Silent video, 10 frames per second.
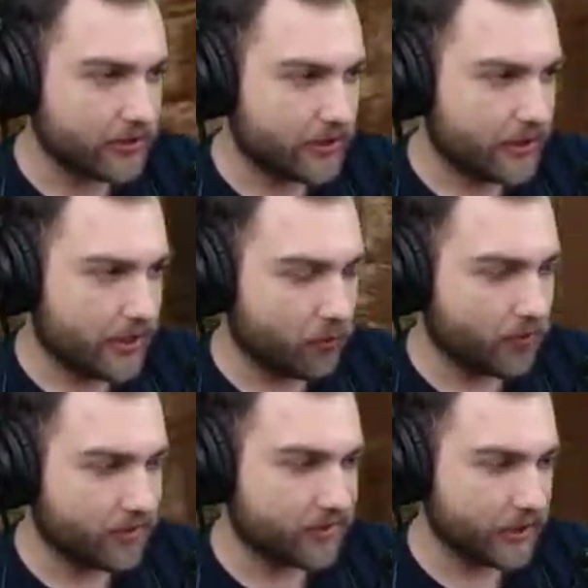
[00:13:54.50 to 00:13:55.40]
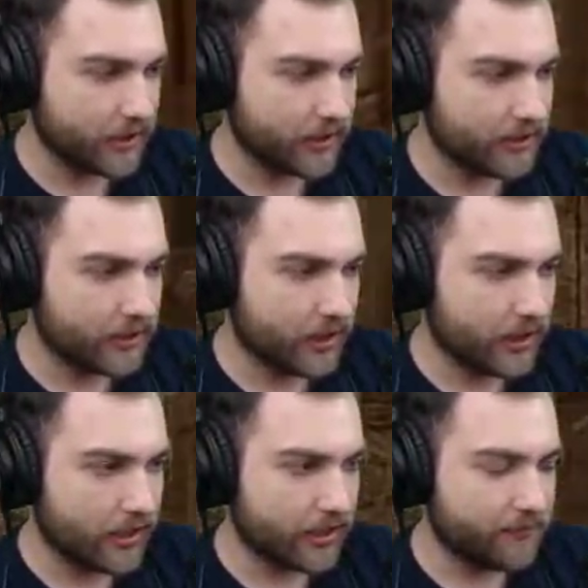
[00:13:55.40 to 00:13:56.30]
I will say.
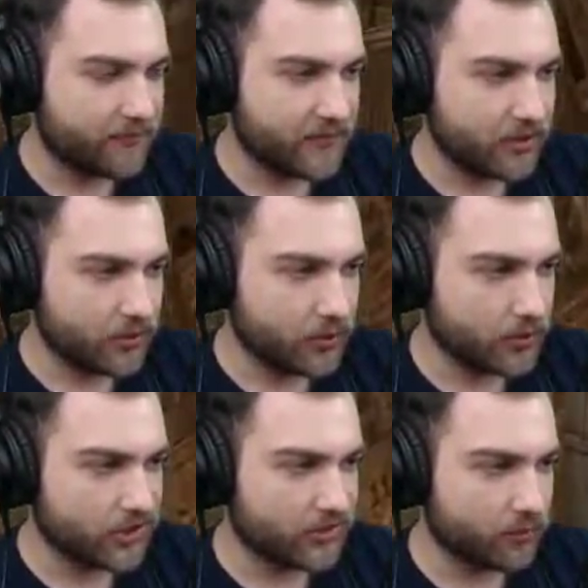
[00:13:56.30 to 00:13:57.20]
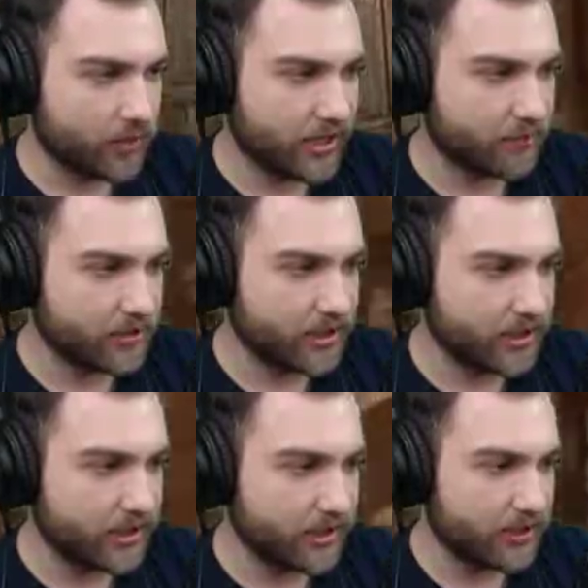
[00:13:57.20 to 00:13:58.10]
You'll just randomly get
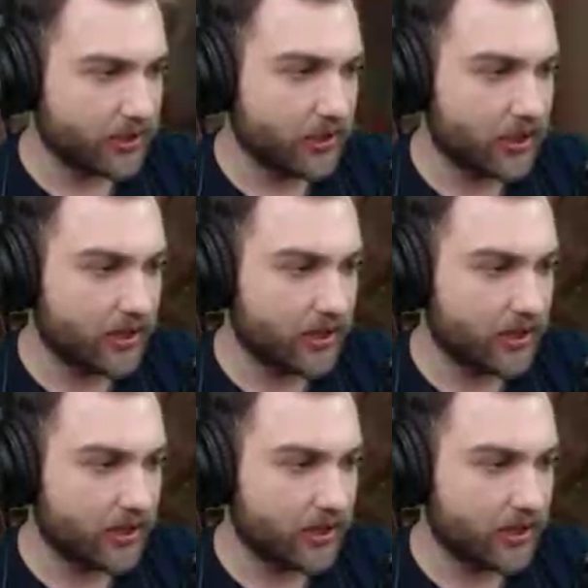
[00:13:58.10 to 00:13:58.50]
hit here a lot.